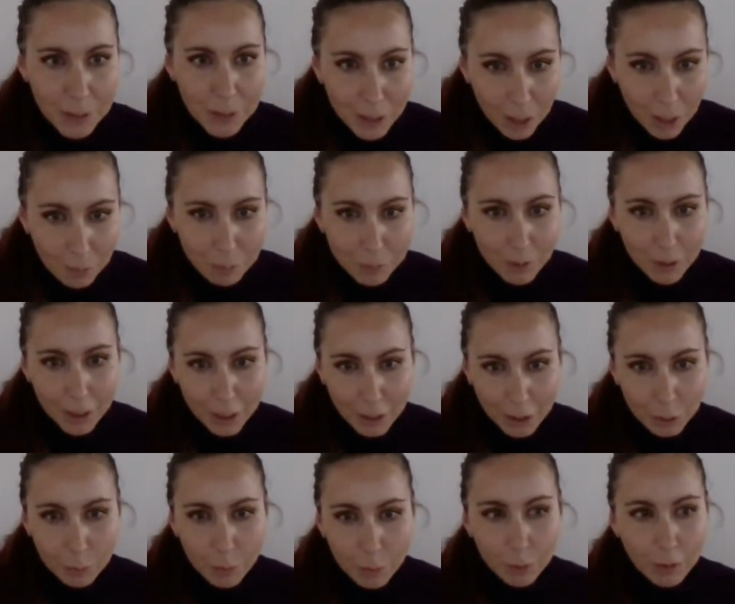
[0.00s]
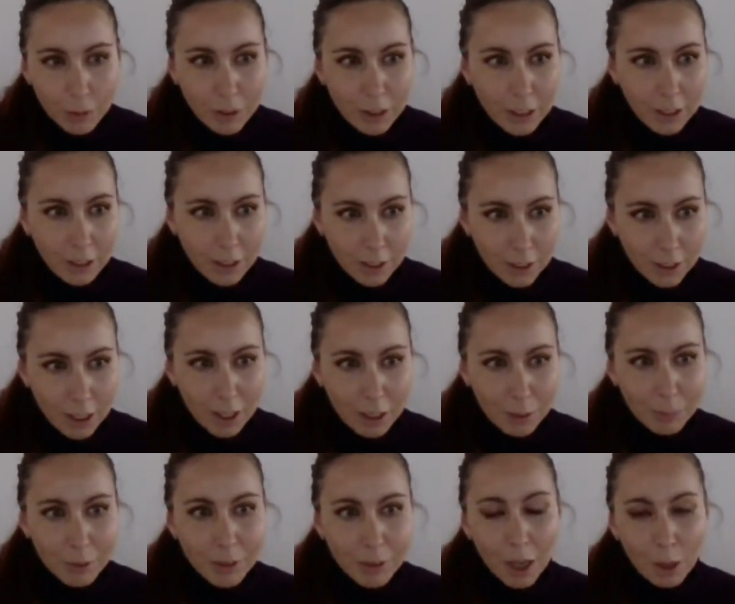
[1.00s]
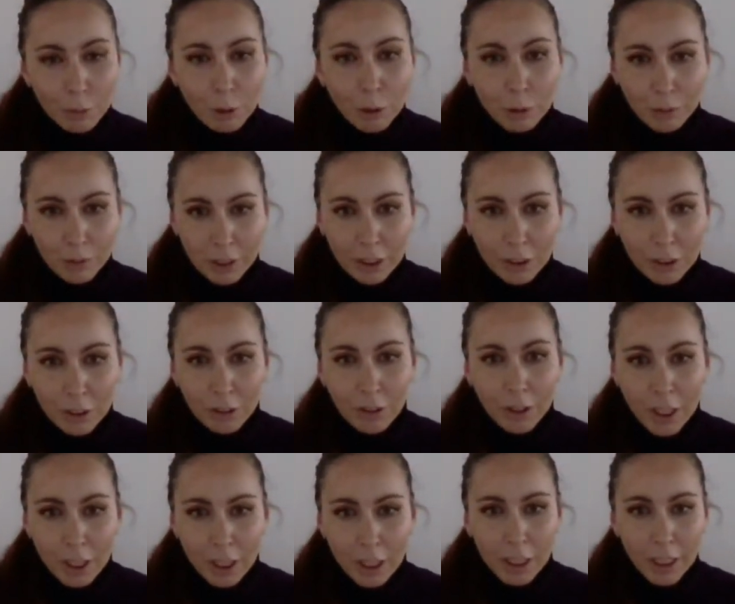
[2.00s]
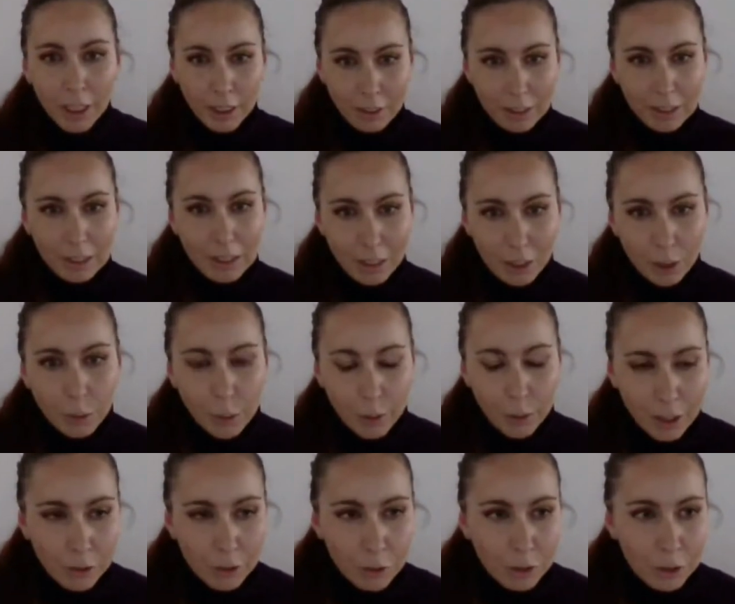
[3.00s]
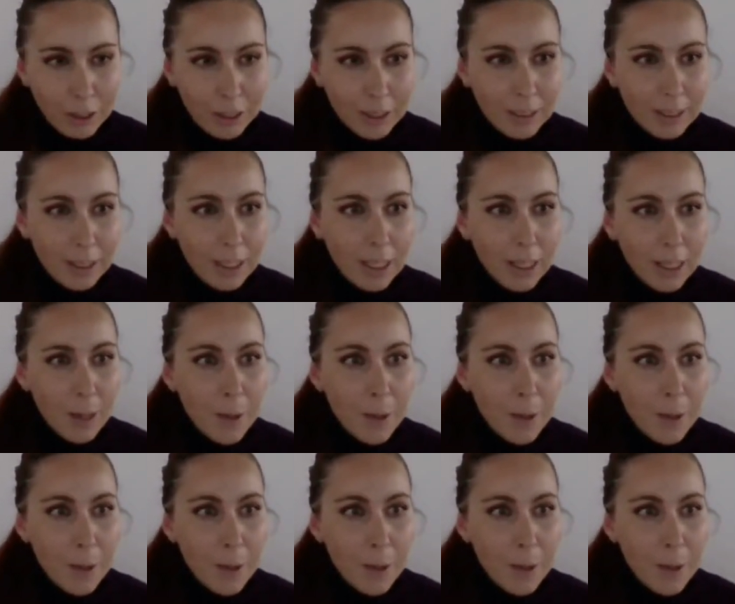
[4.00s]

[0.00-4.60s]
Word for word: Stop exporting arms out of NATO and the EU countries.